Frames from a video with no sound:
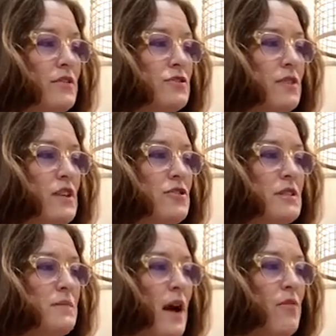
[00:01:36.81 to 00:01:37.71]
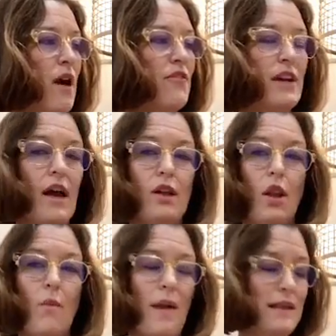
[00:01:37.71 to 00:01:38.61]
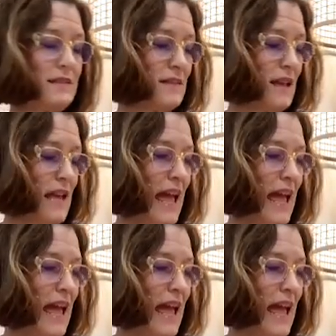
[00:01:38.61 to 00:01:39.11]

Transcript: illustrations by Rafael Lopez.